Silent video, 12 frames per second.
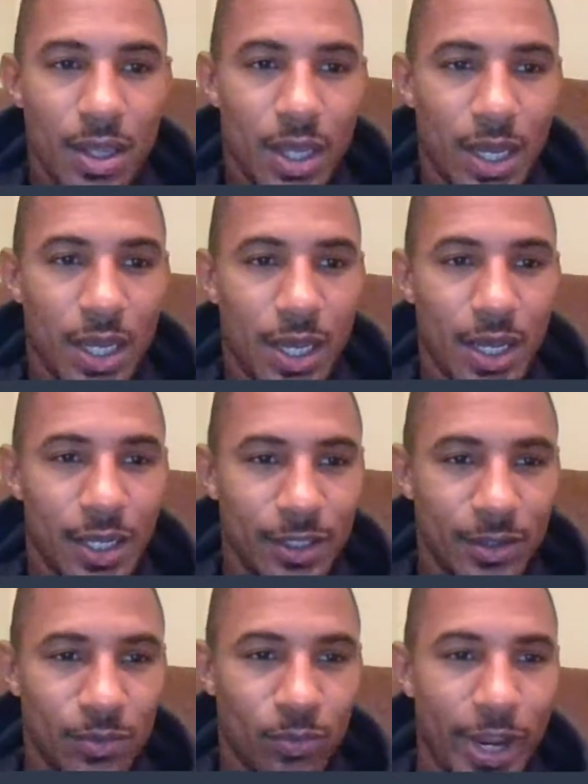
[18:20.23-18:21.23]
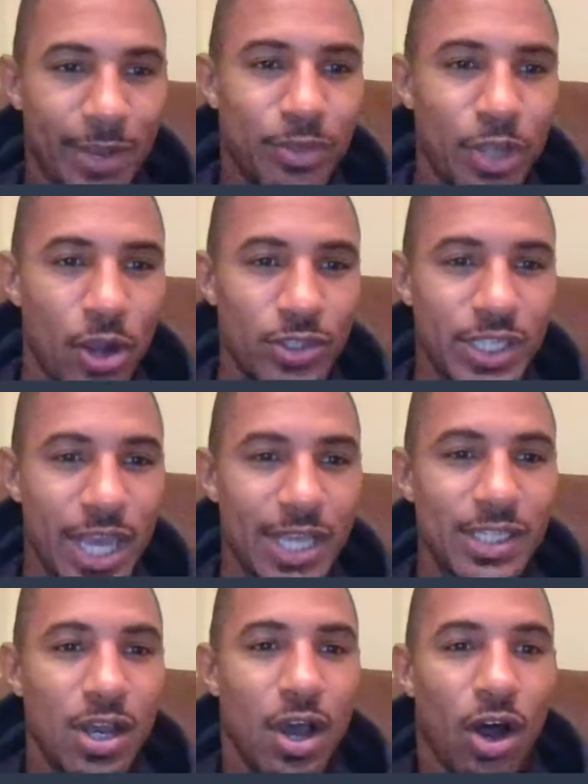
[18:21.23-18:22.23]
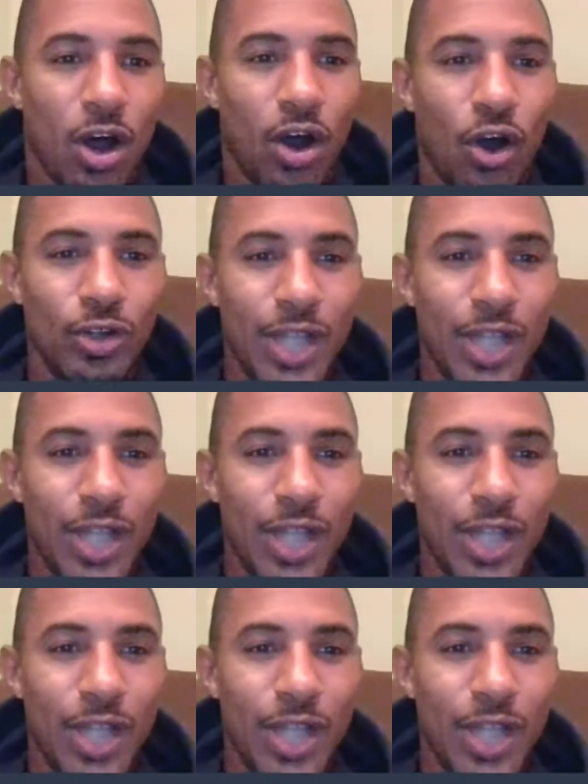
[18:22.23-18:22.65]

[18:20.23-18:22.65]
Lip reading: Reem Thurl says a whole